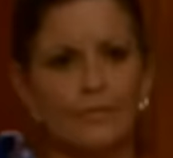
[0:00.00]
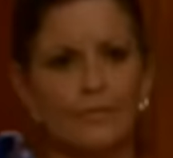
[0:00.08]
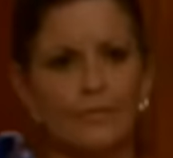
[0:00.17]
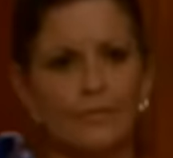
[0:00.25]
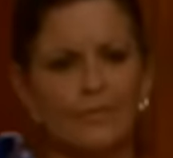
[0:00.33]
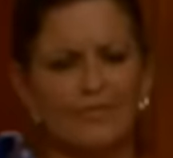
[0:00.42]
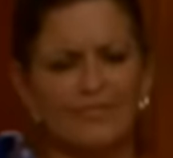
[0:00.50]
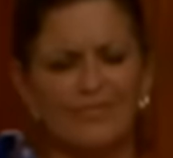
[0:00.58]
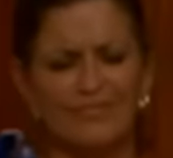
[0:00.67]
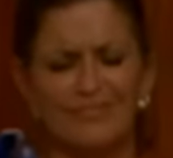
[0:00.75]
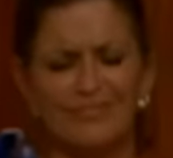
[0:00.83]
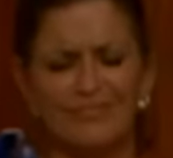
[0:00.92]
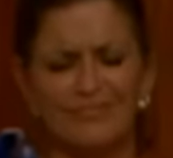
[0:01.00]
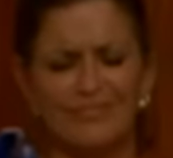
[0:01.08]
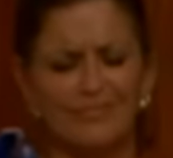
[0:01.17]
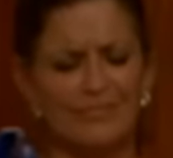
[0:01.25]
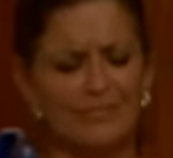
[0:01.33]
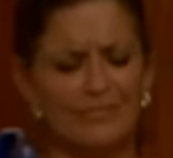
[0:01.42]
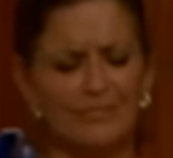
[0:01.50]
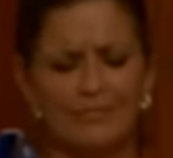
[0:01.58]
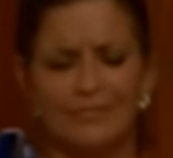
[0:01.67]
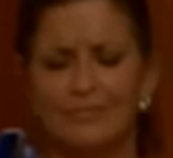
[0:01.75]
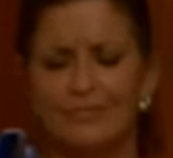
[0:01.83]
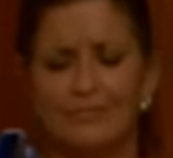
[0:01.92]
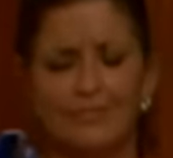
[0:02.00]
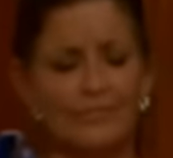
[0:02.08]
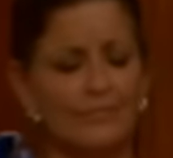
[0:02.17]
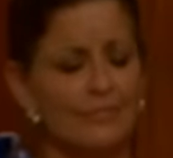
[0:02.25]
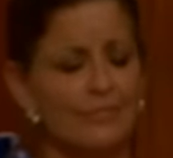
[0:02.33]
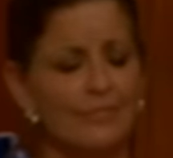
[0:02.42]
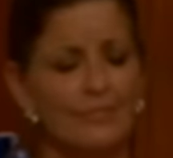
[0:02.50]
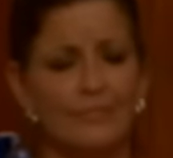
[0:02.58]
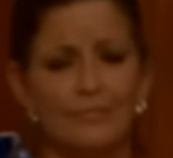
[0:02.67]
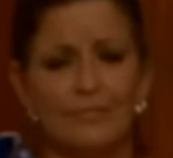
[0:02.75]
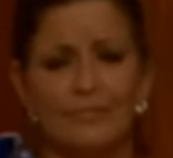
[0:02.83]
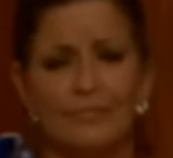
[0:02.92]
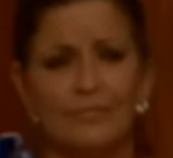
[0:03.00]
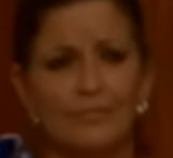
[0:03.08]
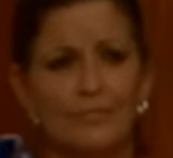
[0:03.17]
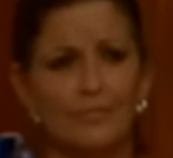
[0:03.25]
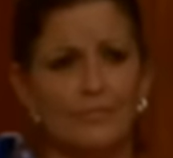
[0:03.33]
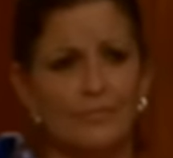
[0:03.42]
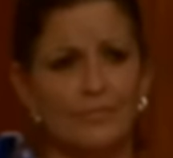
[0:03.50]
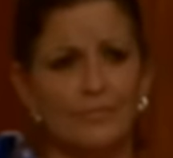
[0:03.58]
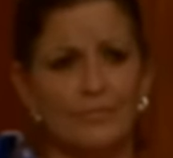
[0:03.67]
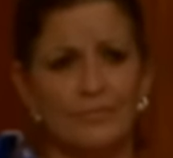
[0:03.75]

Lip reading: This person isn't speaking.